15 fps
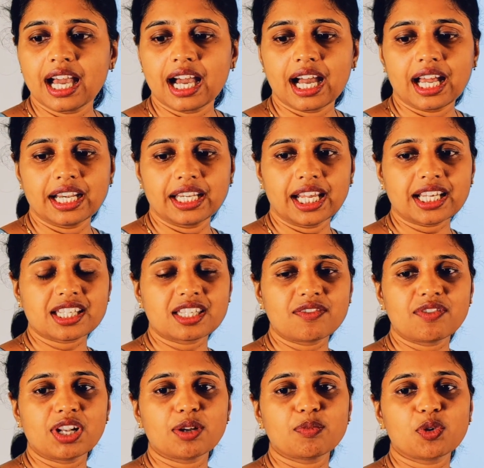And next
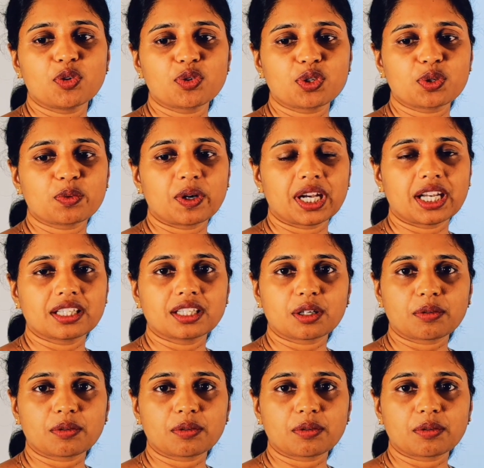we'll move to another